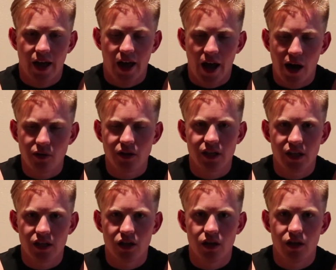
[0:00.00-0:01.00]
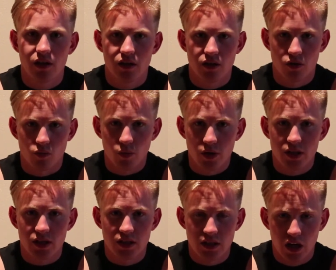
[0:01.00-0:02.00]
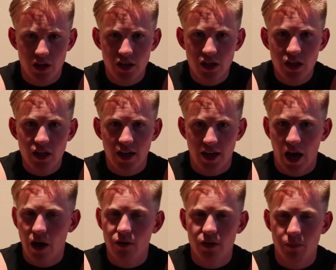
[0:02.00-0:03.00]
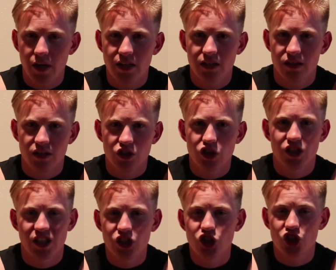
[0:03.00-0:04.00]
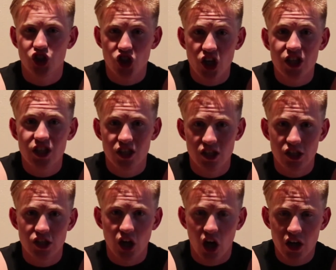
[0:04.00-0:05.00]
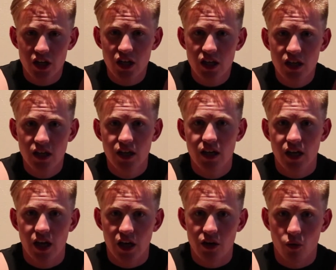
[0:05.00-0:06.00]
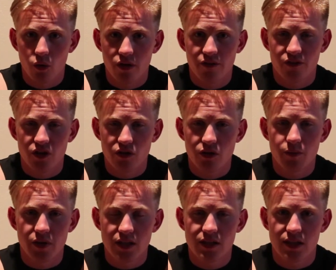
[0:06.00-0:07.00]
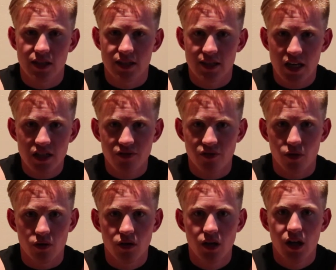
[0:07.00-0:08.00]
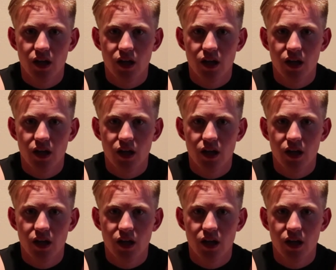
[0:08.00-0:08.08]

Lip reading: how to get your work done and how to basically just get shit done in order for you to be successful.